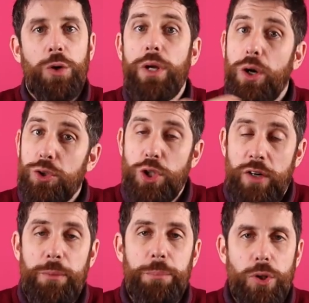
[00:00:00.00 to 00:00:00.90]
We also
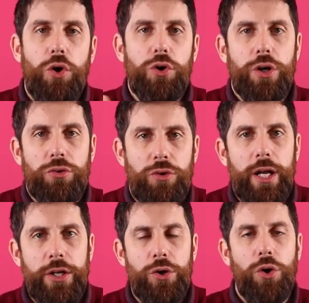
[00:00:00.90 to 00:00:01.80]
have a blog
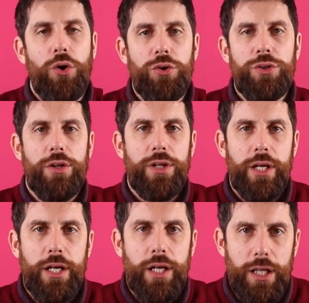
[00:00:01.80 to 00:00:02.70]
written on
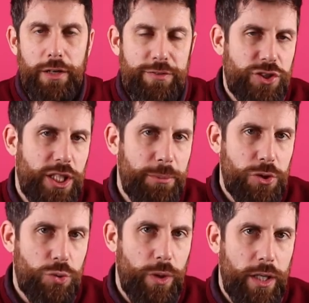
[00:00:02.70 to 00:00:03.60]
the lift scheme
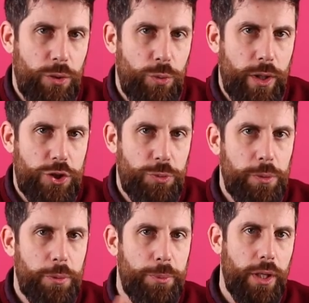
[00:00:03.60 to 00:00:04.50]
as well, which
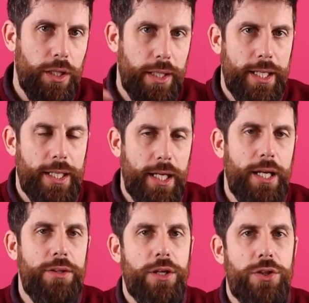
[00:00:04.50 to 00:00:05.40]
we will put a link
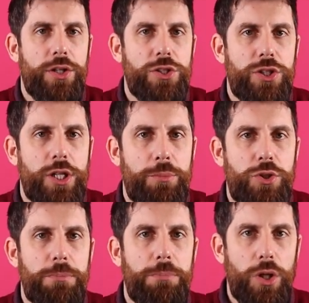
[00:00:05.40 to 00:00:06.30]
in the
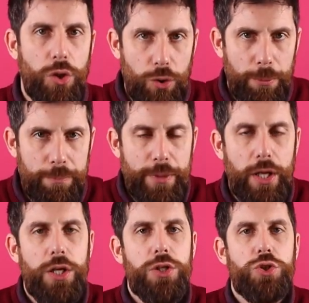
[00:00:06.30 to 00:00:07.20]
description below.
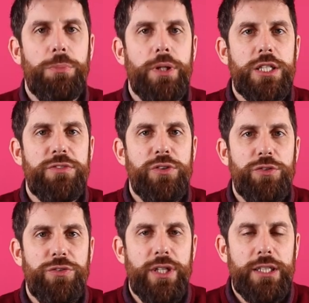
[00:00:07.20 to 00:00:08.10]
So please feel
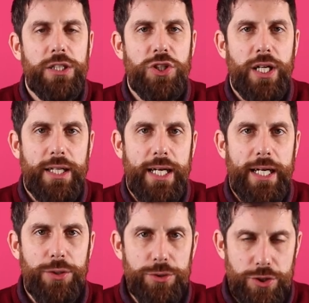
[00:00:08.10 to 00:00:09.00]
free to check that
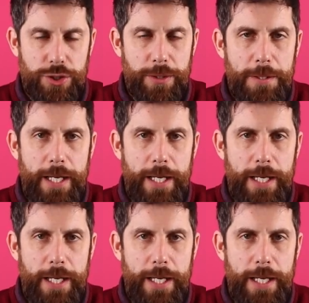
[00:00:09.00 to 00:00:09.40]
out.